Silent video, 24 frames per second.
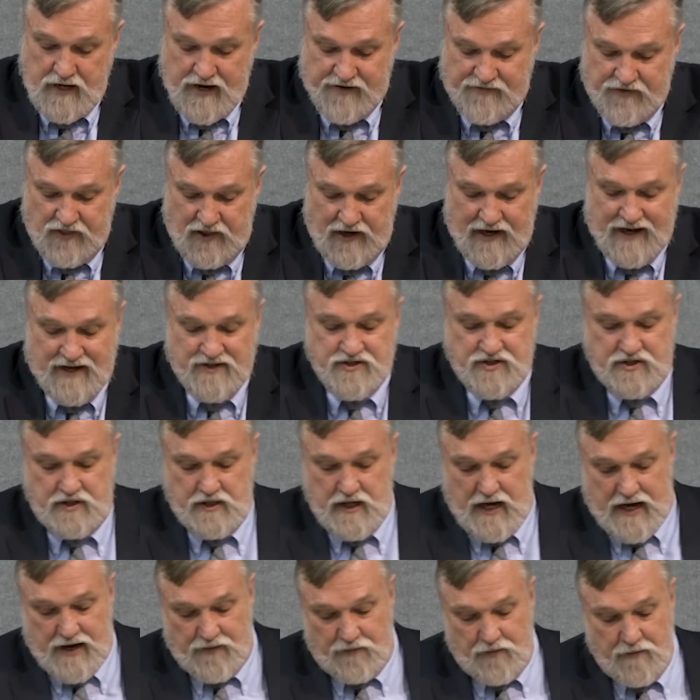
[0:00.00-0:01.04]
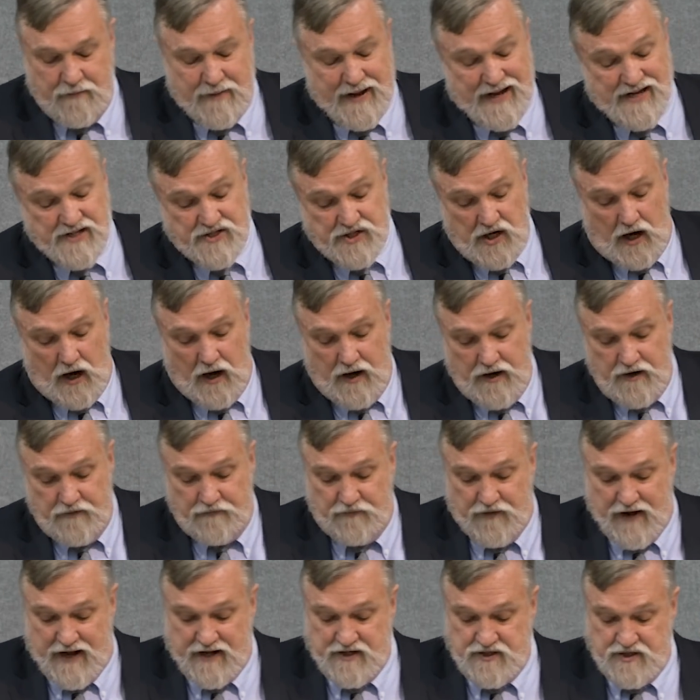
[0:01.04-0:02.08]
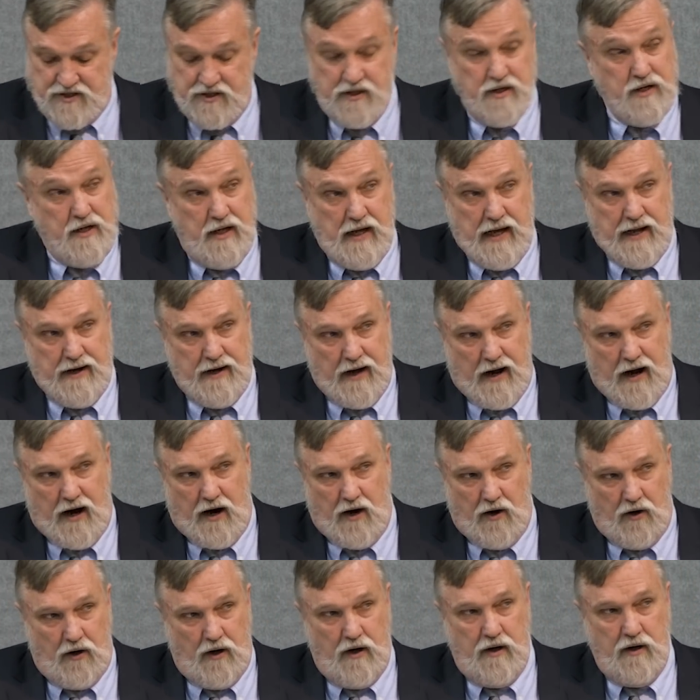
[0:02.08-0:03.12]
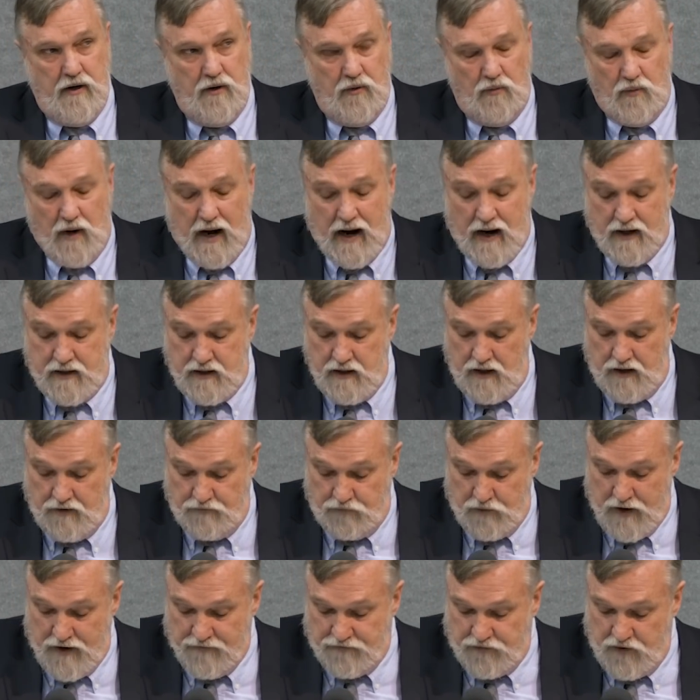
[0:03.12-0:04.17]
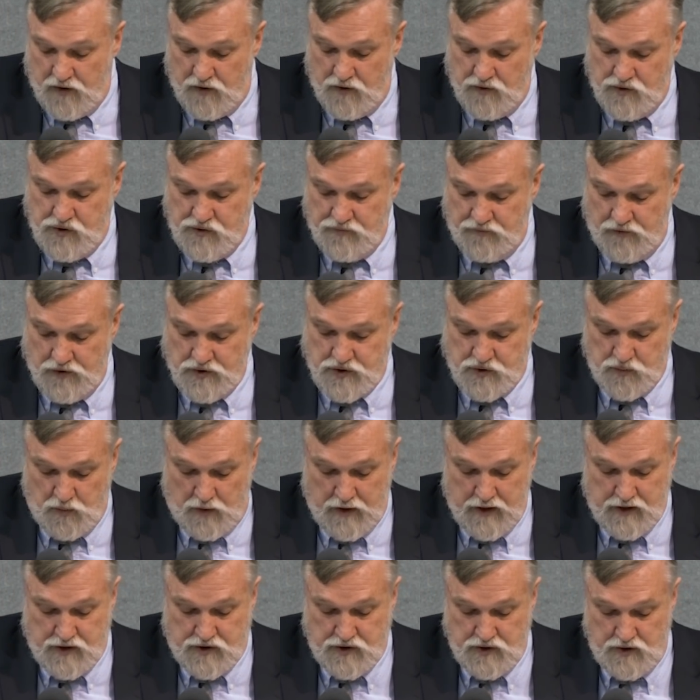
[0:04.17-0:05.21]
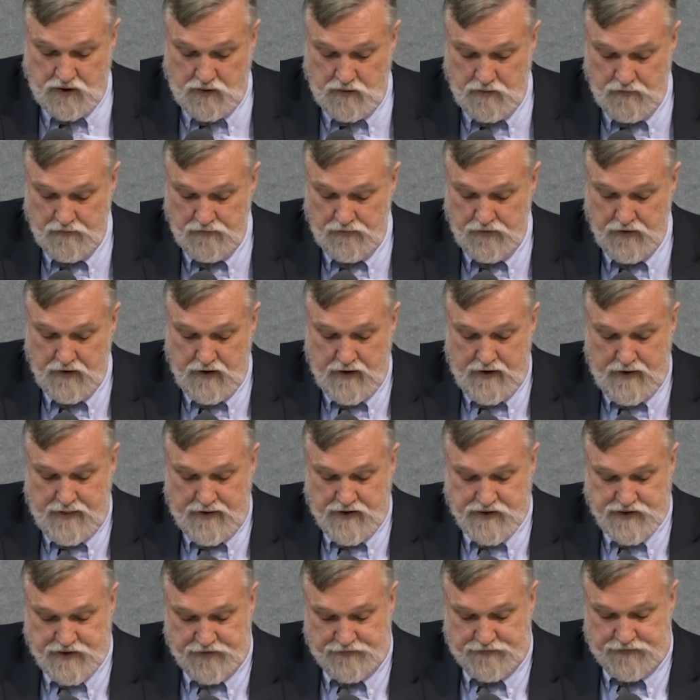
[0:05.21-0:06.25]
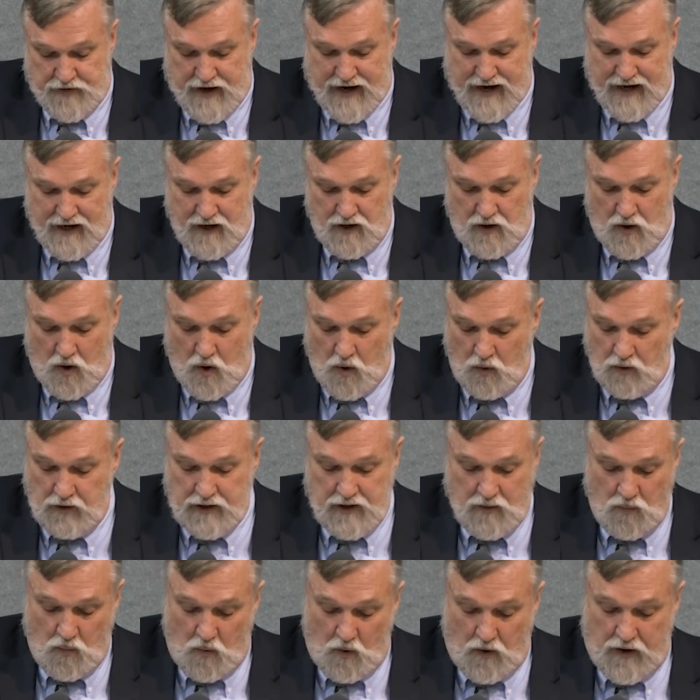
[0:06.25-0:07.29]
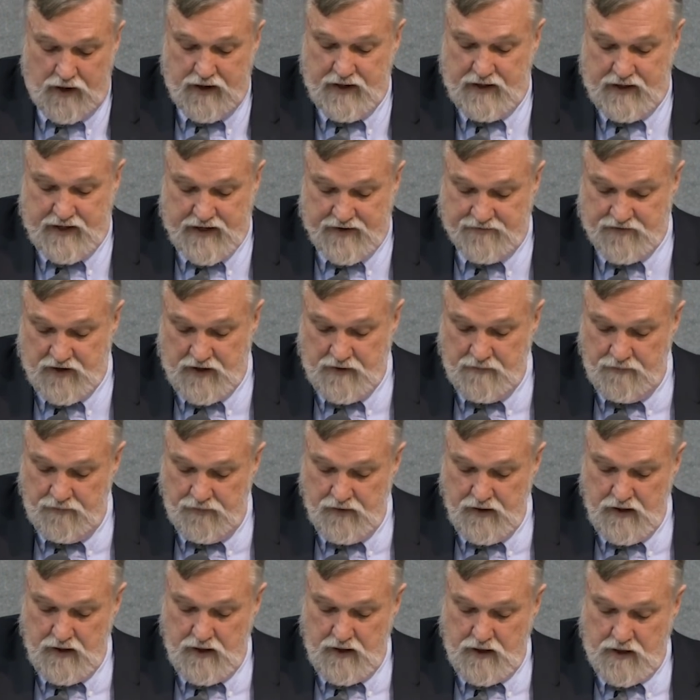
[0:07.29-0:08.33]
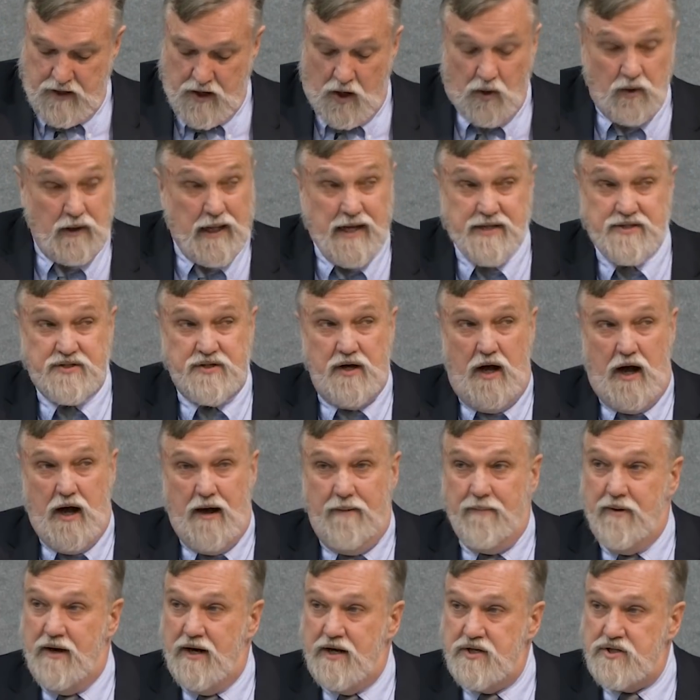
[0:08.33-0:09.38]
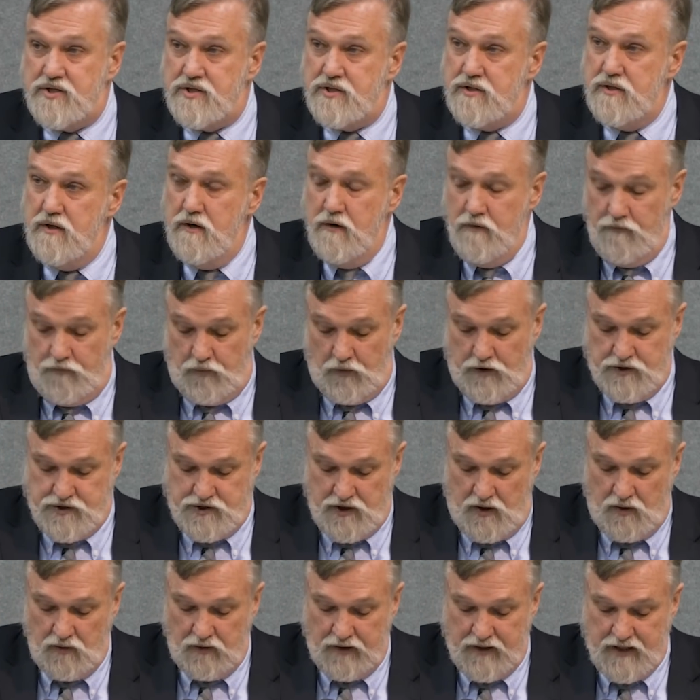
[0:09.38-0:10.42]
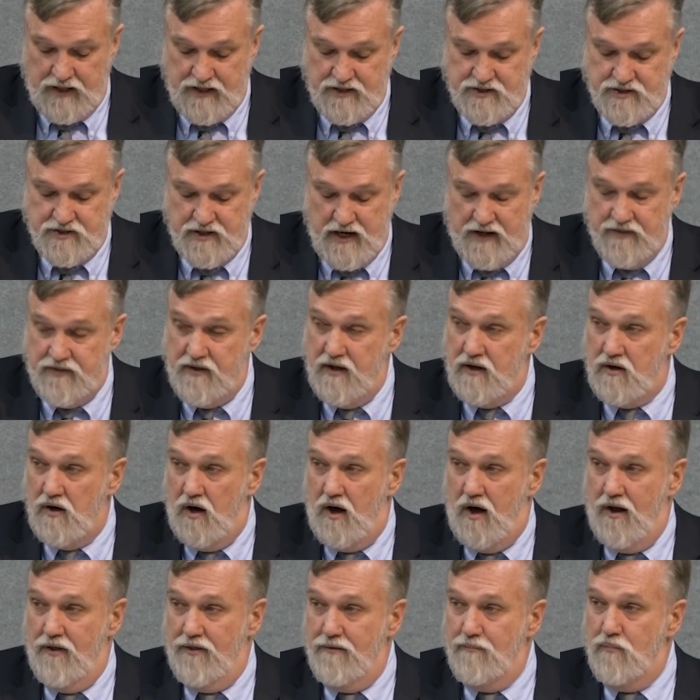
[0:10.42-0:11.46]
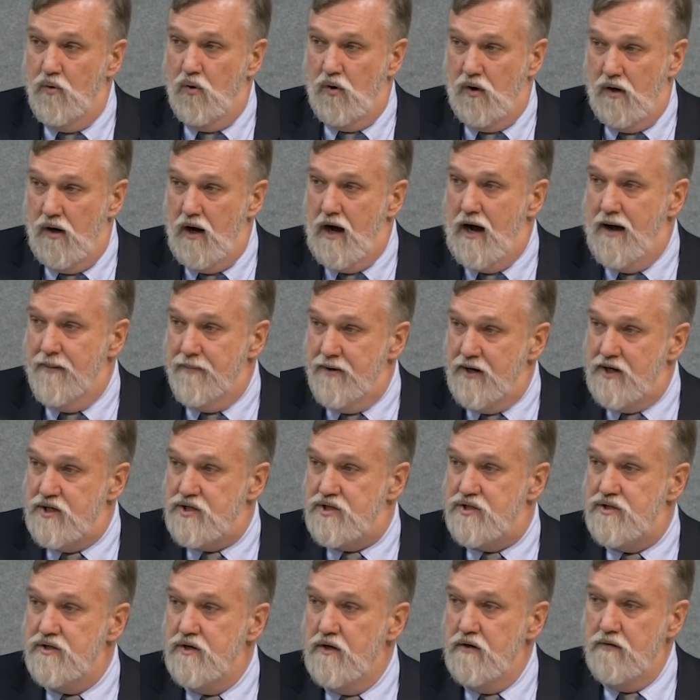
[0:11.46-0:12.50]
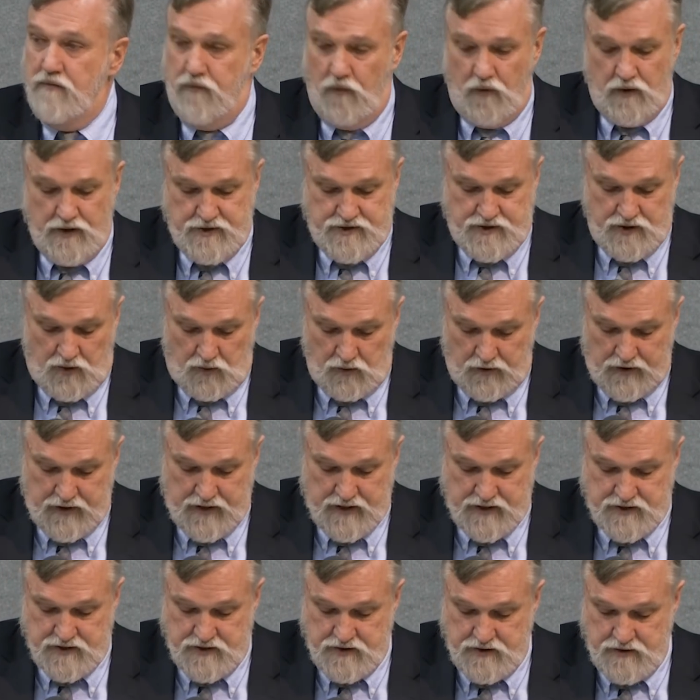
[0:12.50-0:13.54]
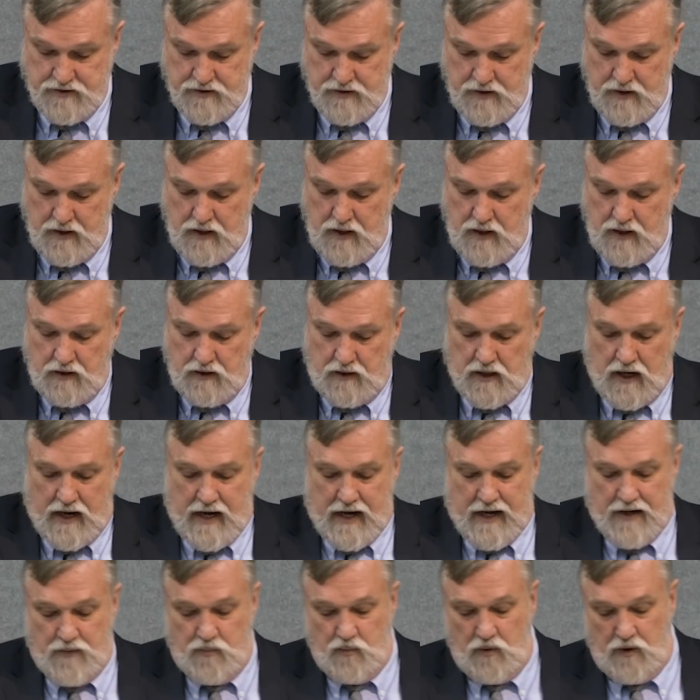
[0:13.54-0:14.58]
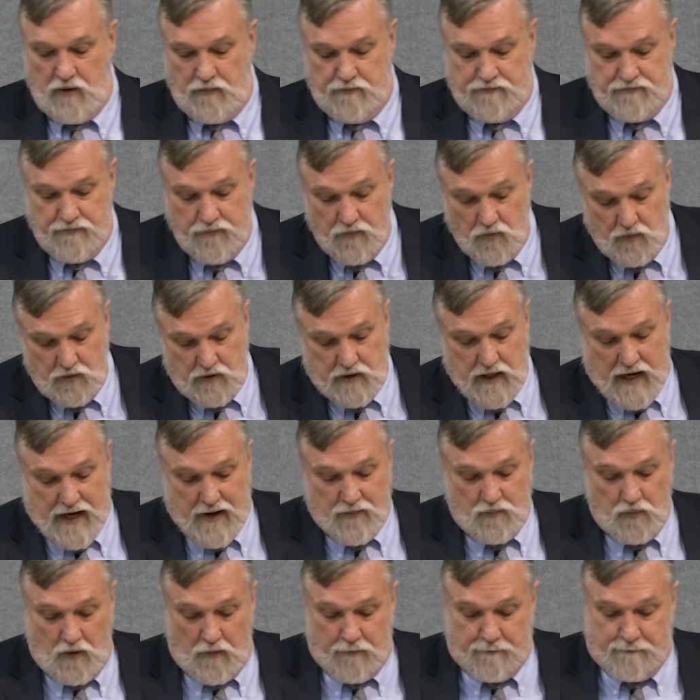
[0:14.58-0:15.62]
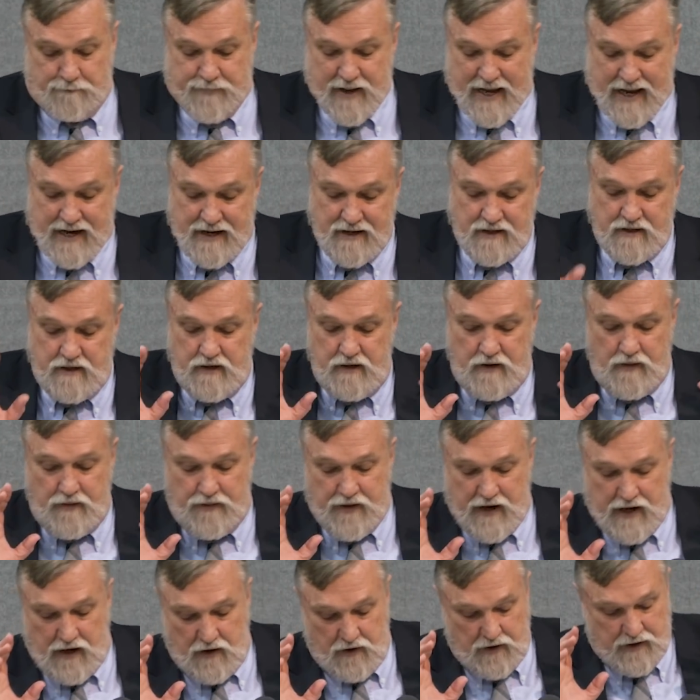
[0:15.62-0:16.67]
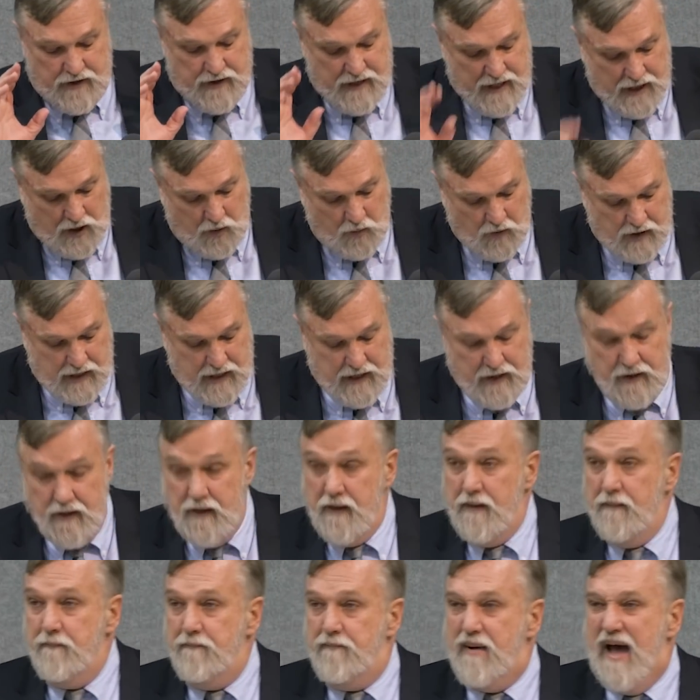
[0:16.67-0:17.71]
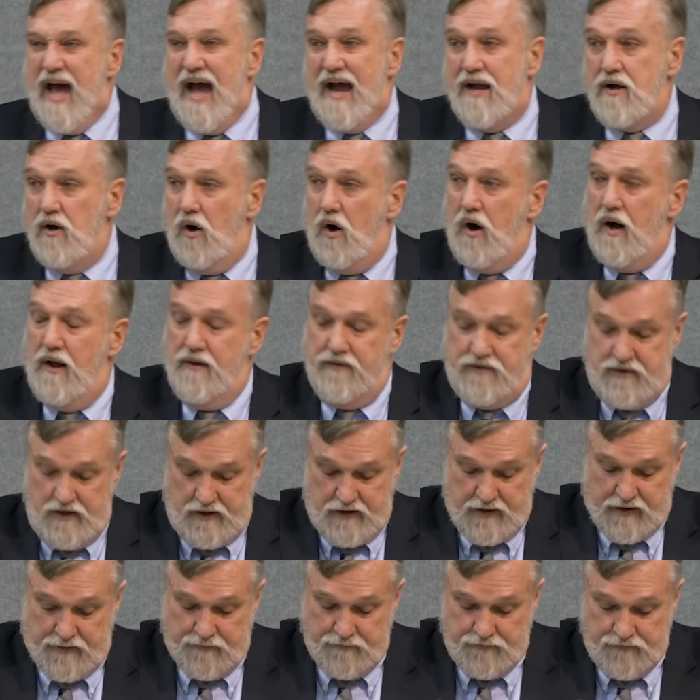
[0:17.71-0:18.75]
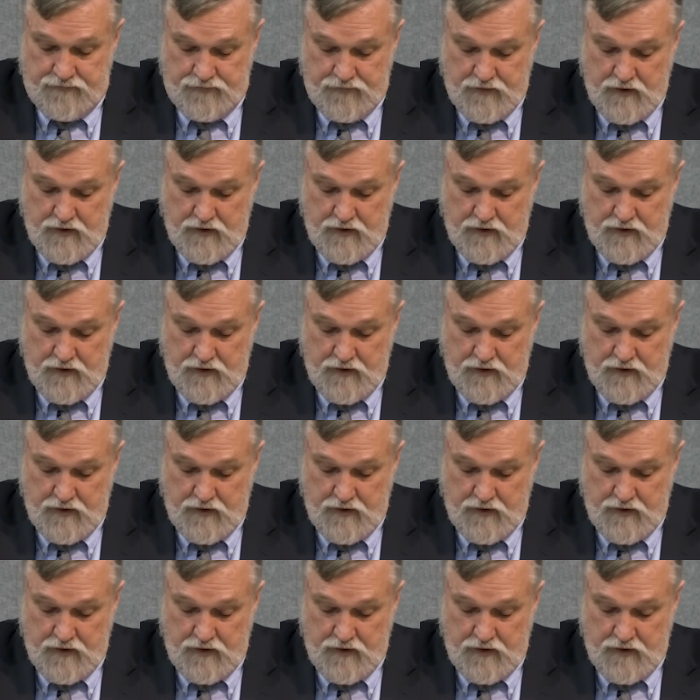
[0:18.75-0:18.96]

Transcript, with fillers: Nevertheless, God remains our defense and our rock of refuge. Verse 22 there's a final holy warning given, no less ominous for its holiness, I think all the more ominous for its holiness. God will, God will bend their iniquity back onto them.